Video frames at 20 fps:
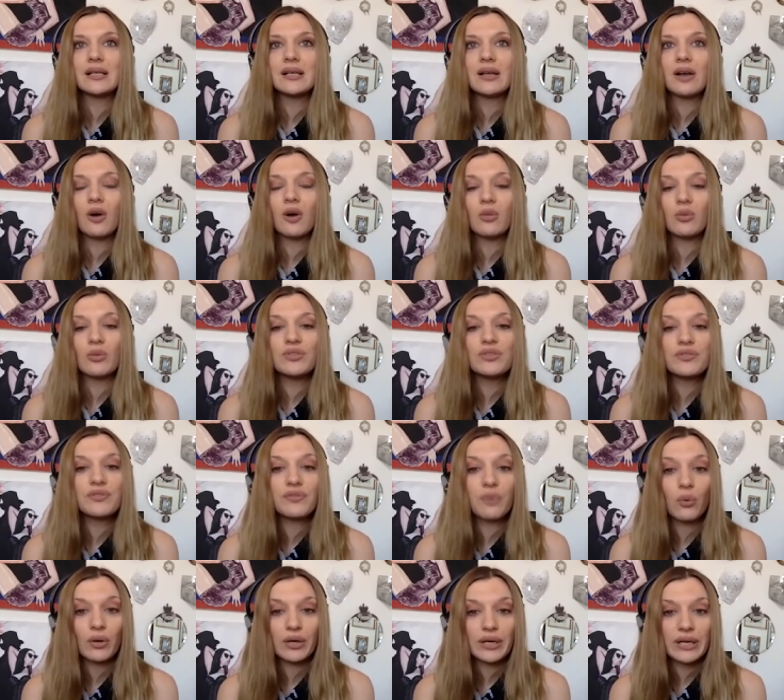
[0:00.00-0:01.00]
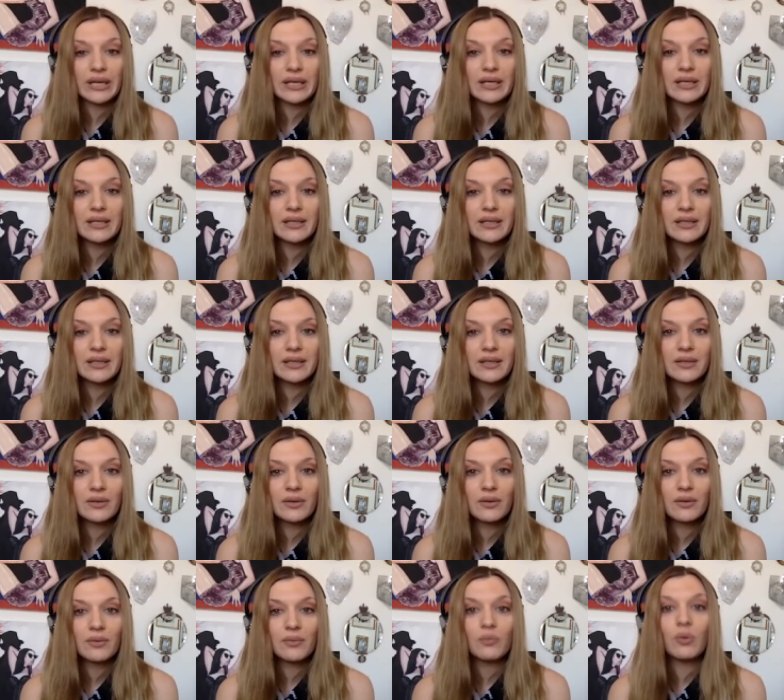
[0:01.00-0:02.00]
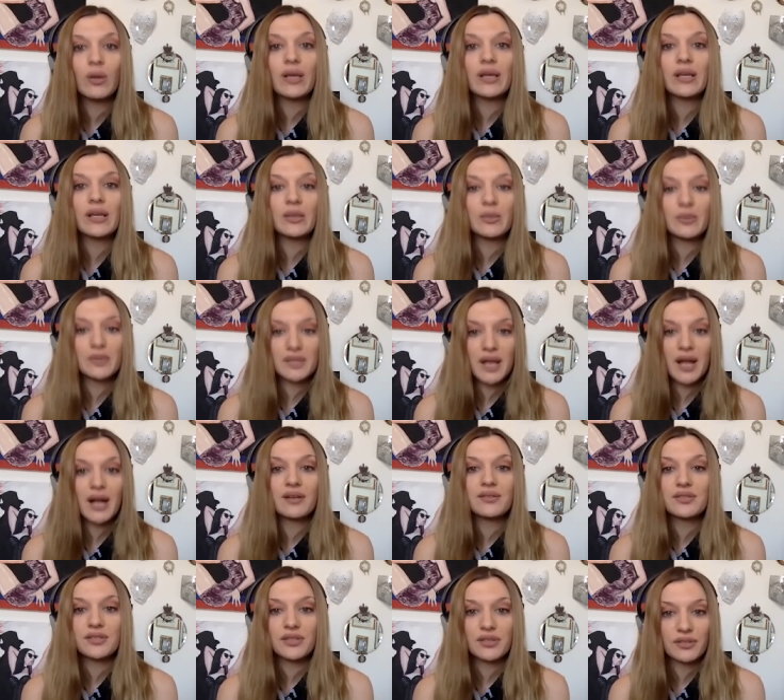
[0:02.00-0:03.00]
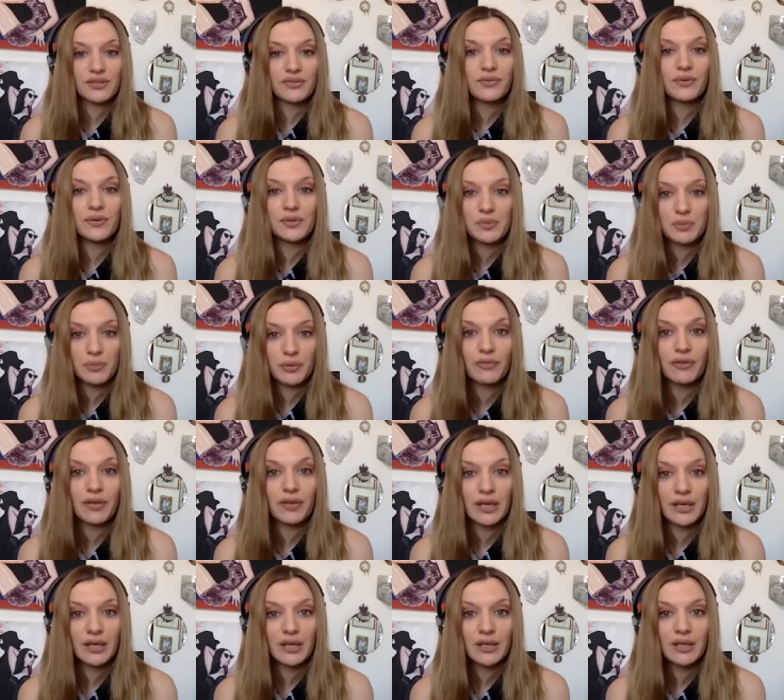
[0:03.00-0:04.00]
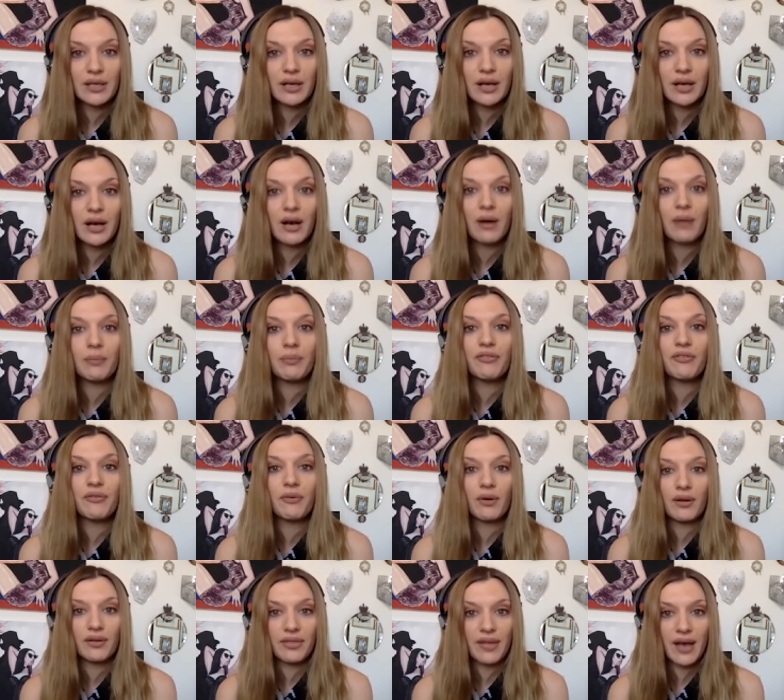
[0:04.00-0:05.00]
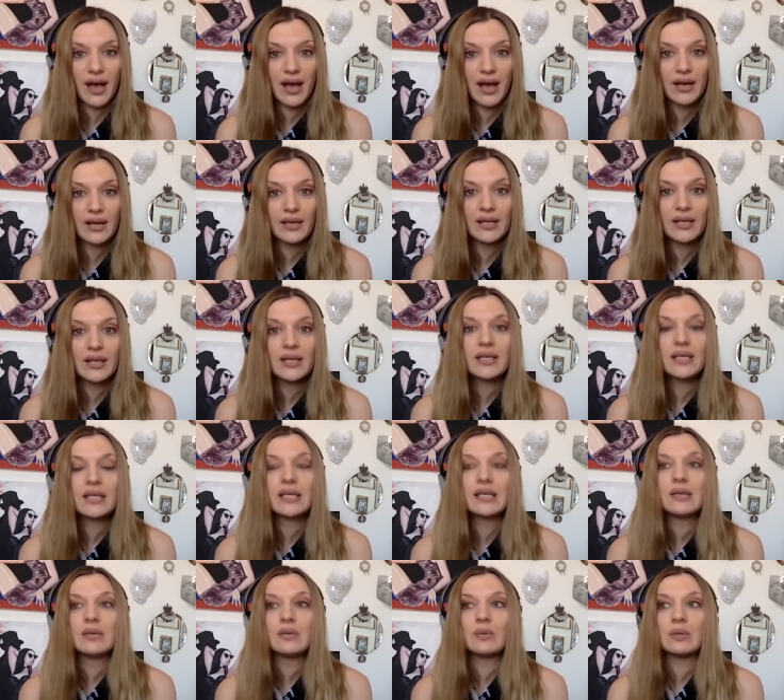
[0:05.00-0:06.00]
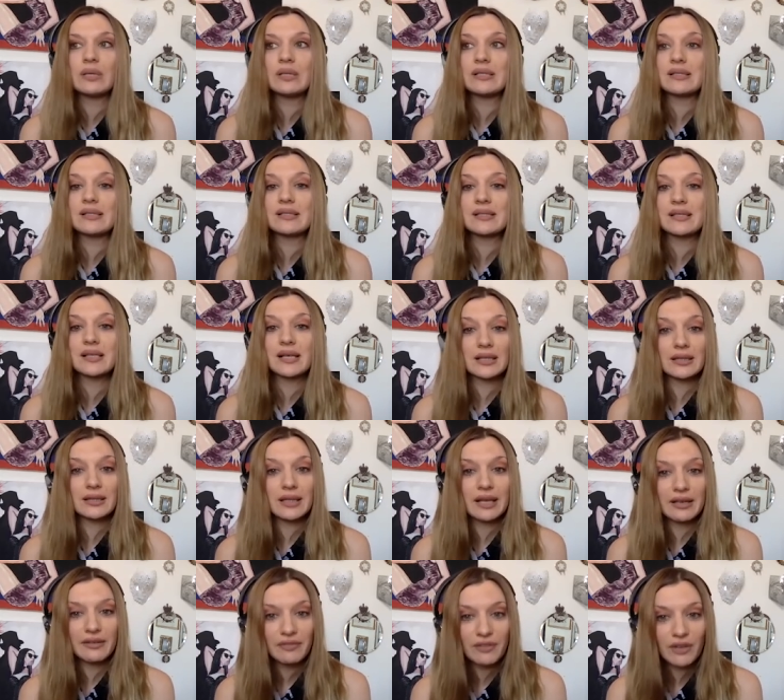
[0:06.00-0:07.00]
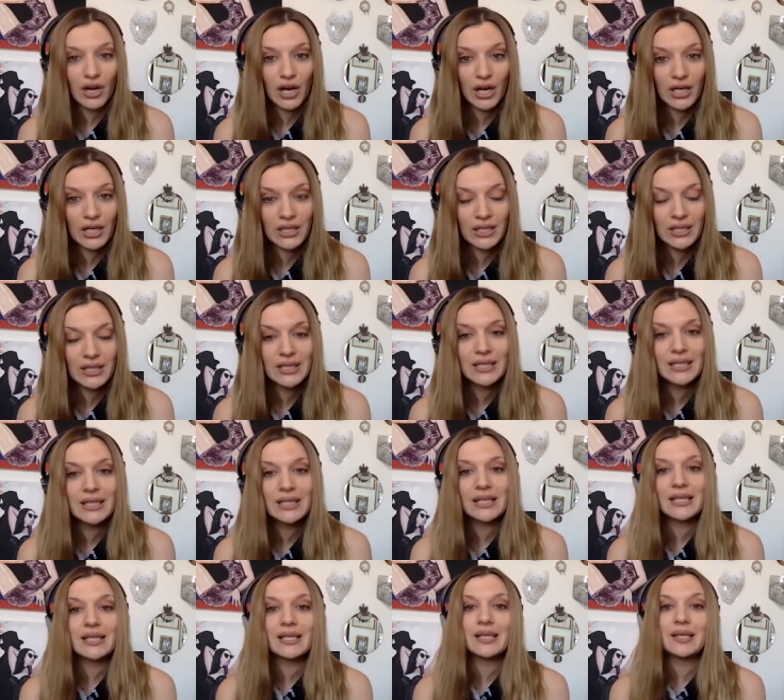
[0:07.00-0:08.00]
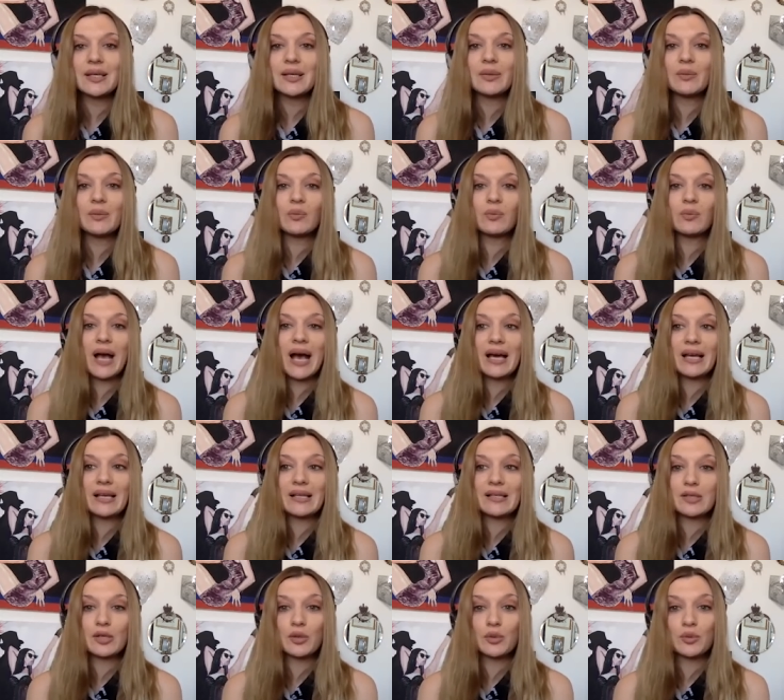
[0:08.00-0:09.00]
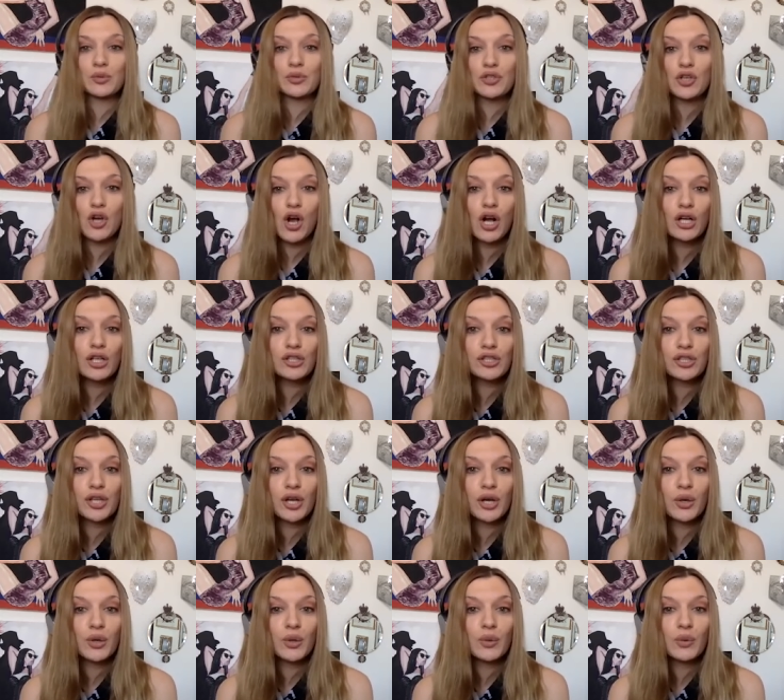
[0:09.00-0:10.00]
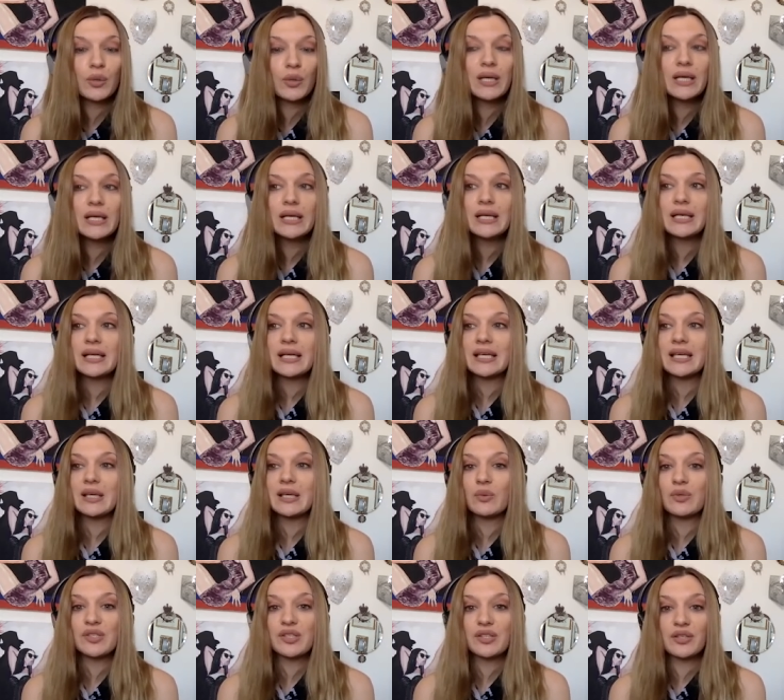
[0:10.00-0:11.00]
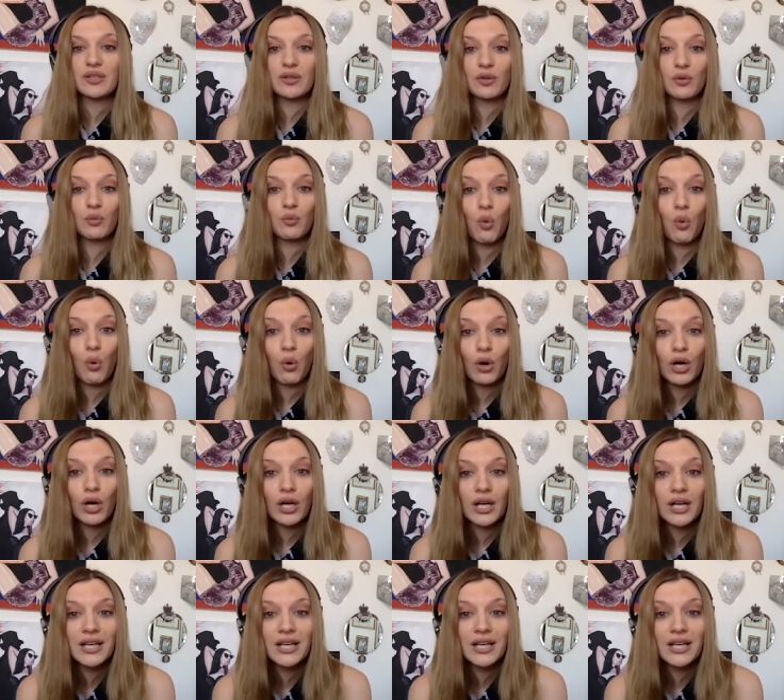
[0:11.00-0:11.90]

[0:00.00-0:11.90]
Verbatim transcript: almost 40 when he was cast in his first movie. Uh, mm-hmm. before that, he was a lifeguard. He had his own talk show. He was in the war.